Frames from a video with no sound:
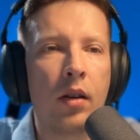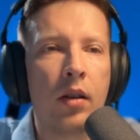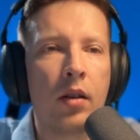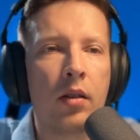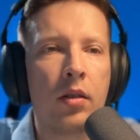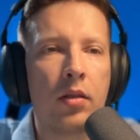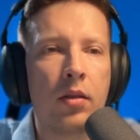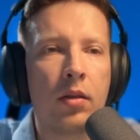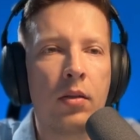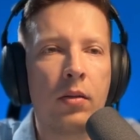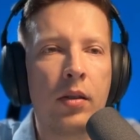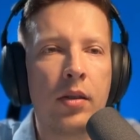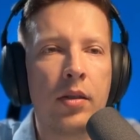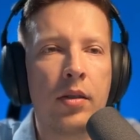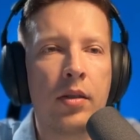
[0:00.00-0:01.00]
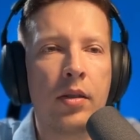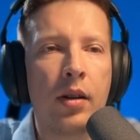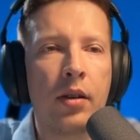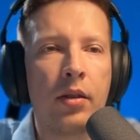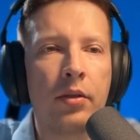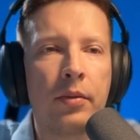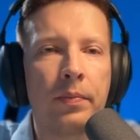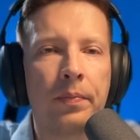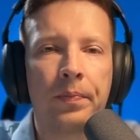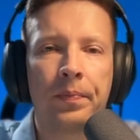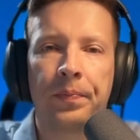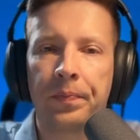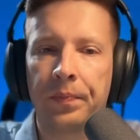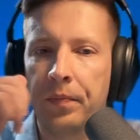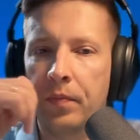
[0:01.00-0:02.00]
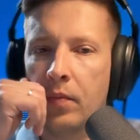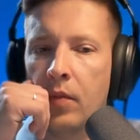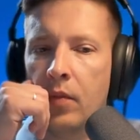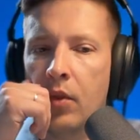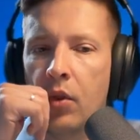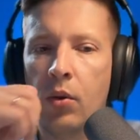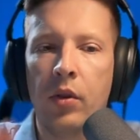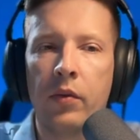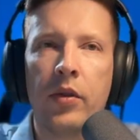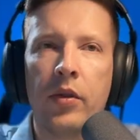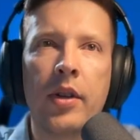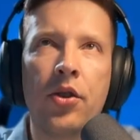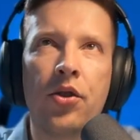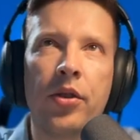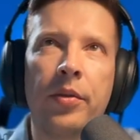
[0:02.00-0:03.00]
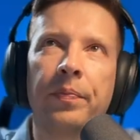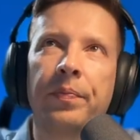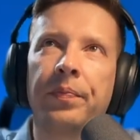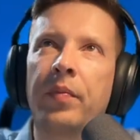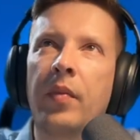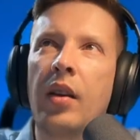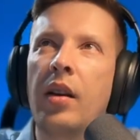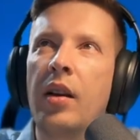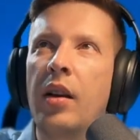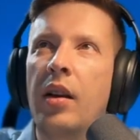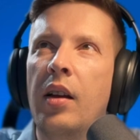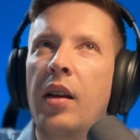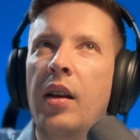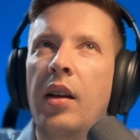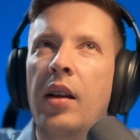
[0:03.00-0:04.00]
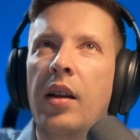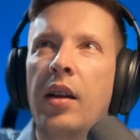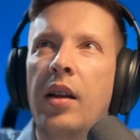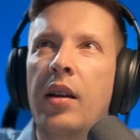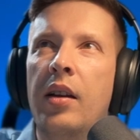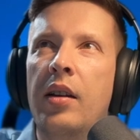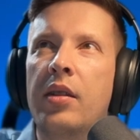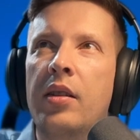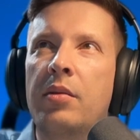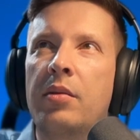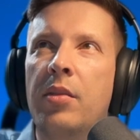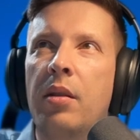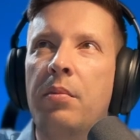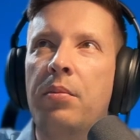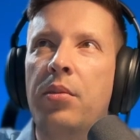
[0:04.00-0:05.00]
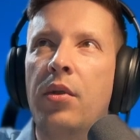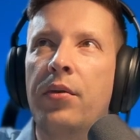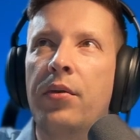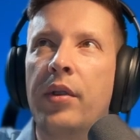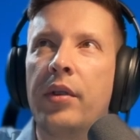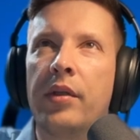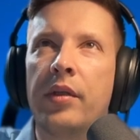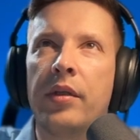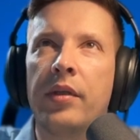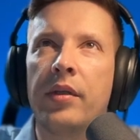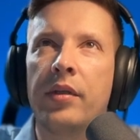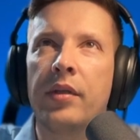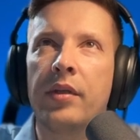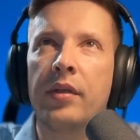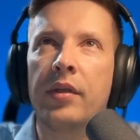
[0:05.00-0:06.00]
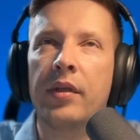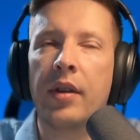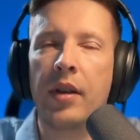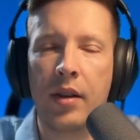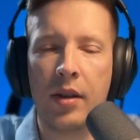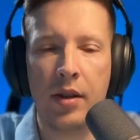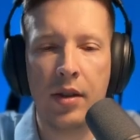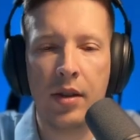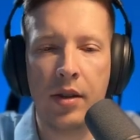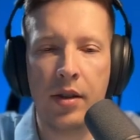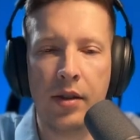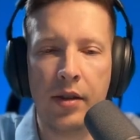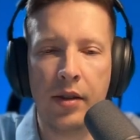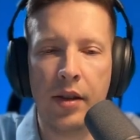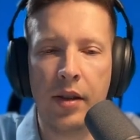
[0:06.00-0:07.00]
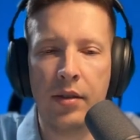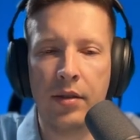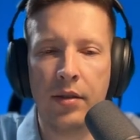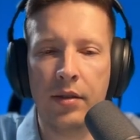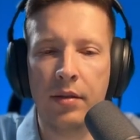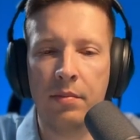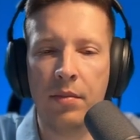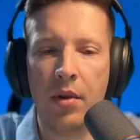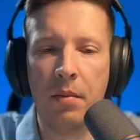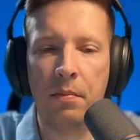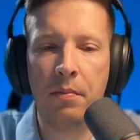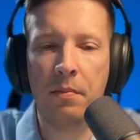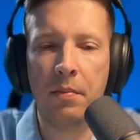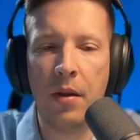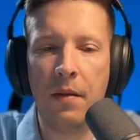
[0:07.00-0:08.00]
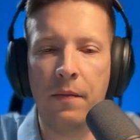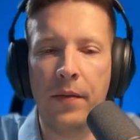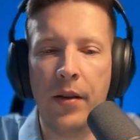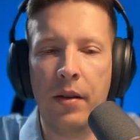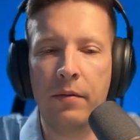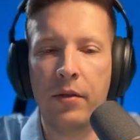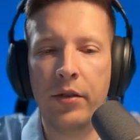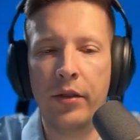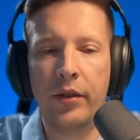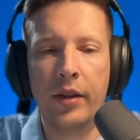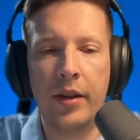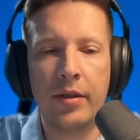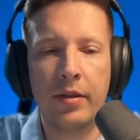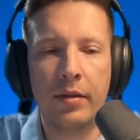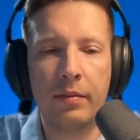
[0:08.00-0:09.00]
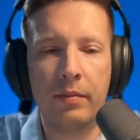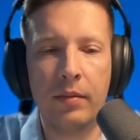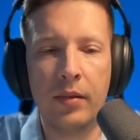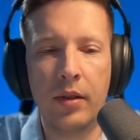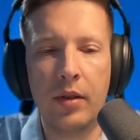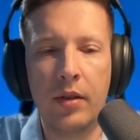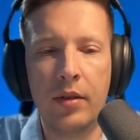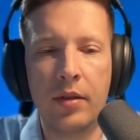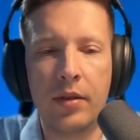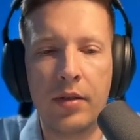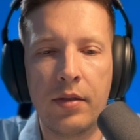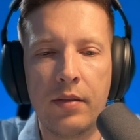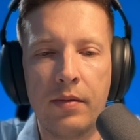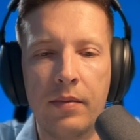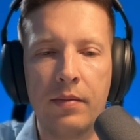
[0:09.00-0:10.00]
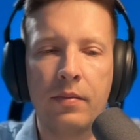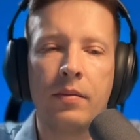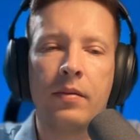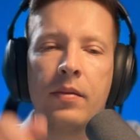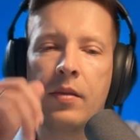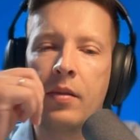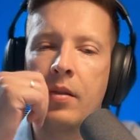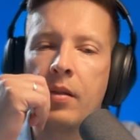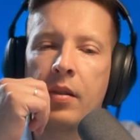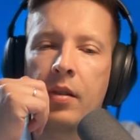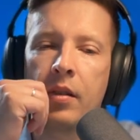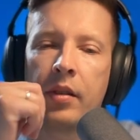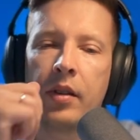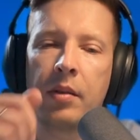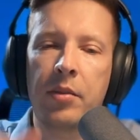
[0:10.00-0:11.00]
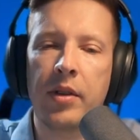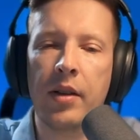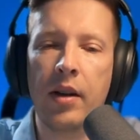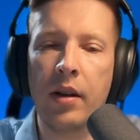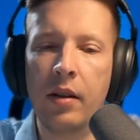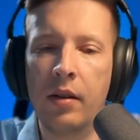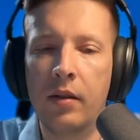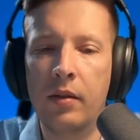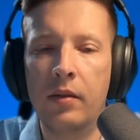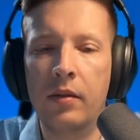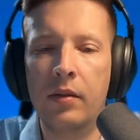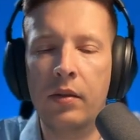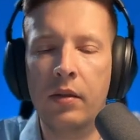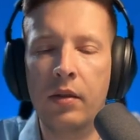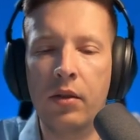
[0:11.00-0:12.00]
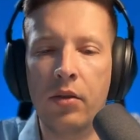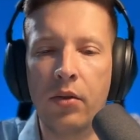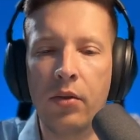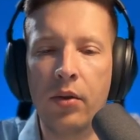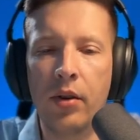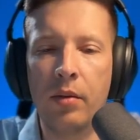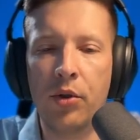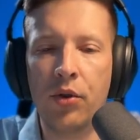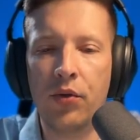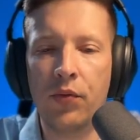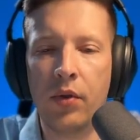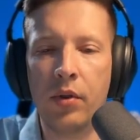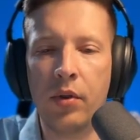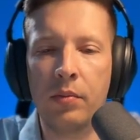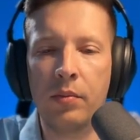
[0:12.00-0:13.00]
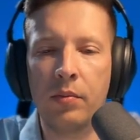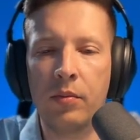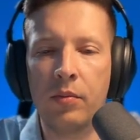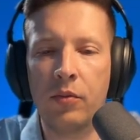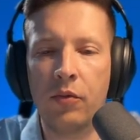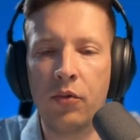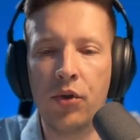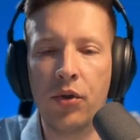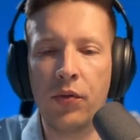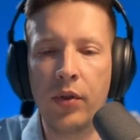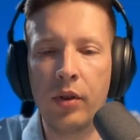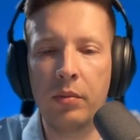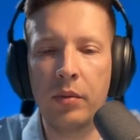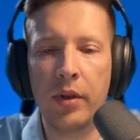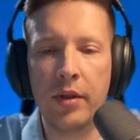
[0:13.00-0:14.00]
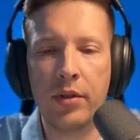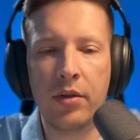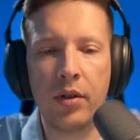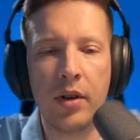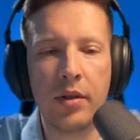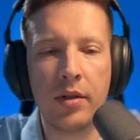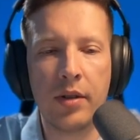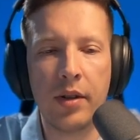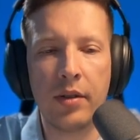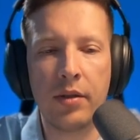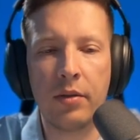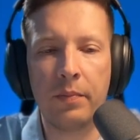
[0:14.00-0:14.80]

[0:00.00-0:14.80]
So let's start new conversation. And my perfect test, my favorite test is Demosaic raw image from Fujifilm X-Trans sensor.